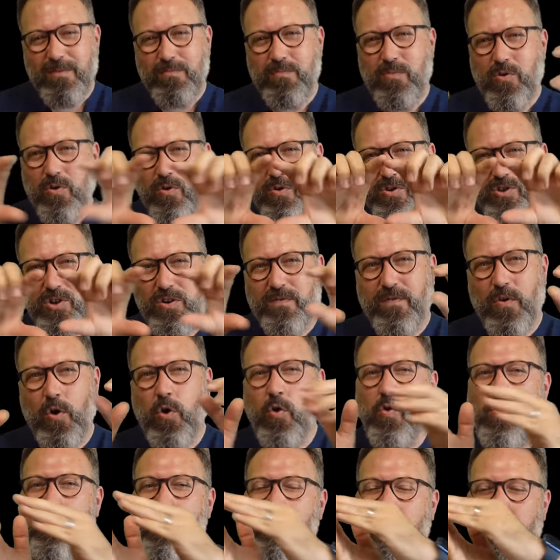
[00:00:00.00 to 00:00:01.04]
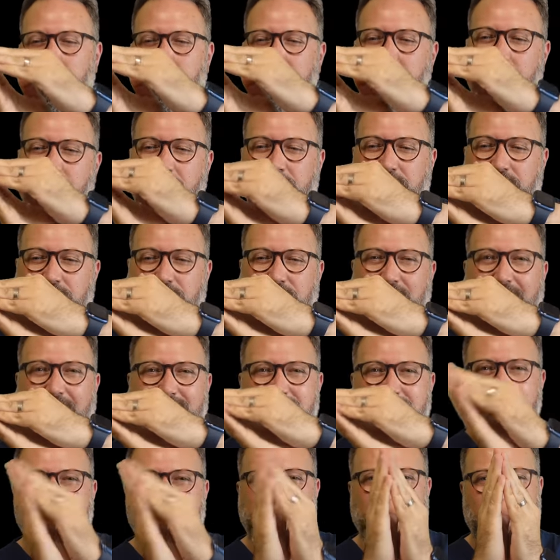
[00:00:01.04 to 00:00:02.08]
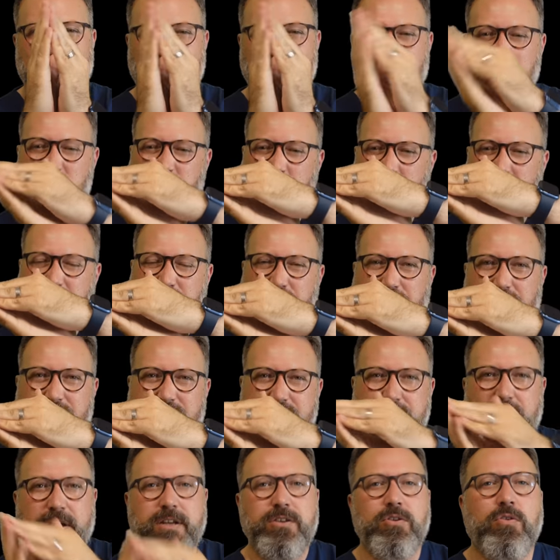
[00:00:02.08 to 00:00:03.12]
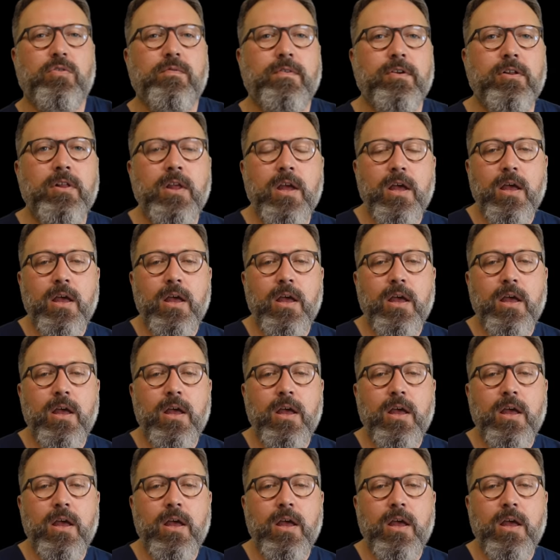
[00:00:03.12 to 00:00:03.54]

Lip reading: more sort of oval, very flattened and squished on its side oval.